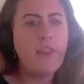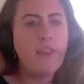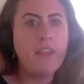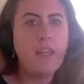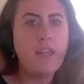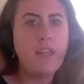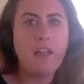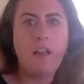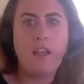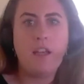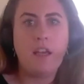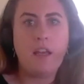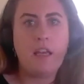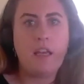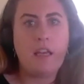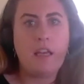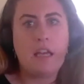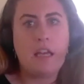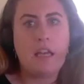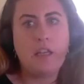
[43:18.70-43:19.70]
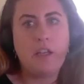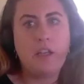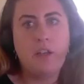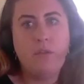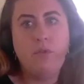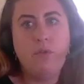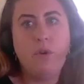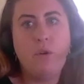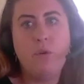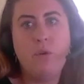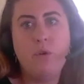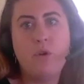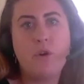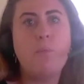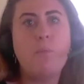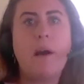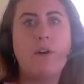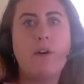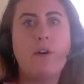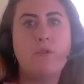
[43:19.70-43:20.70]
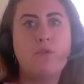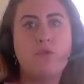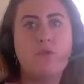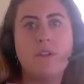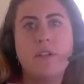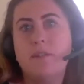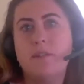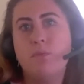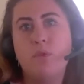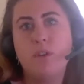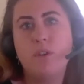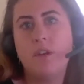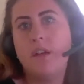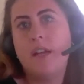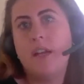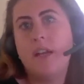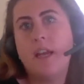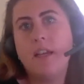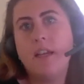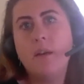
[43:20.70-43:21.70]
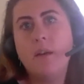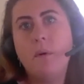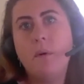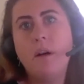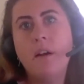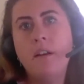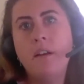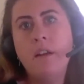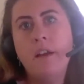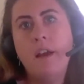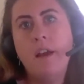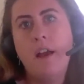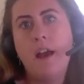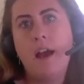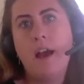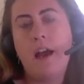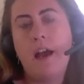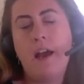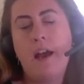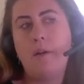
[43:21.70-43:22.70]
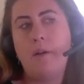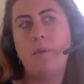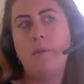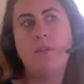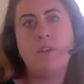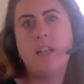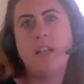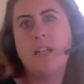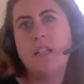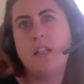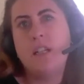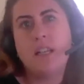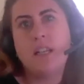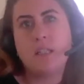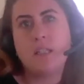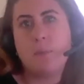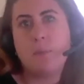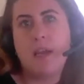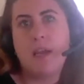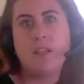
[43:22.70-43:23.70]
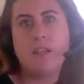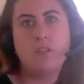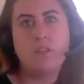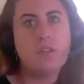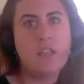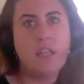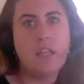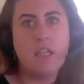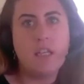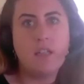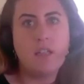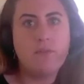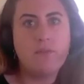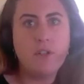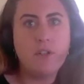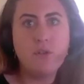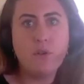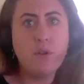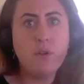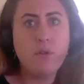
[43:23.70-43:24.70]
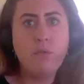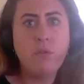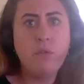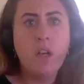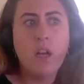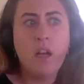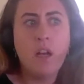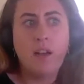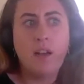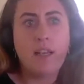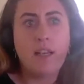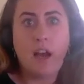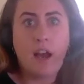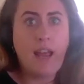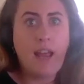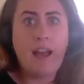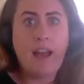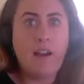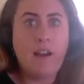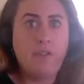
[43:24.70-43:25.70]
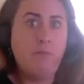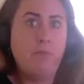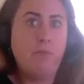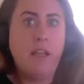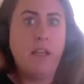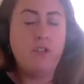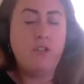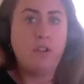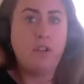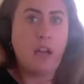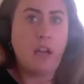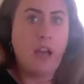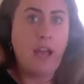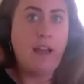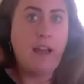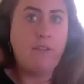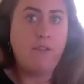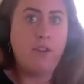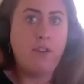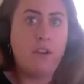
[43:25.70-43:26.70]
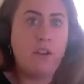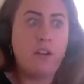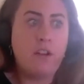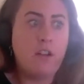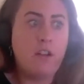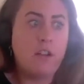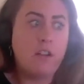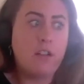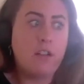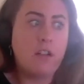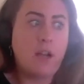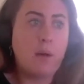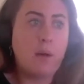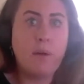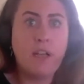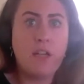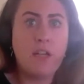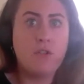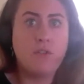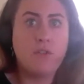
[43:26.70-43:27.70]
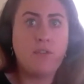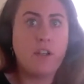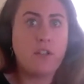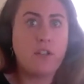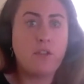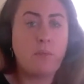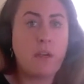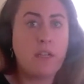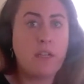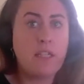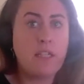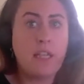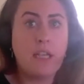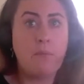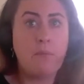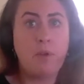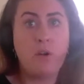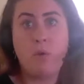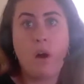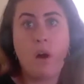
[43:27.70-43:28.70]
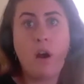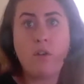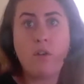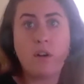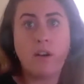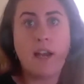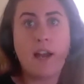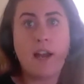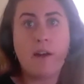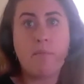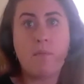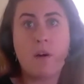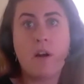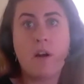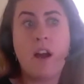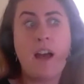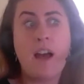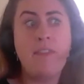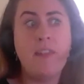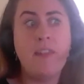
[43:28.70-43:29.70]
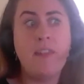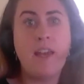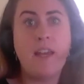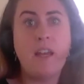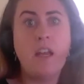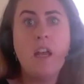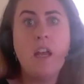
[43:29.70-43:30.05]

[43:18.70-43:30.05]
think, like, you know your boundaries more than anyone. It really, like, depends on the individual. Like, I have a couple of introverts on my team who are on camera, and then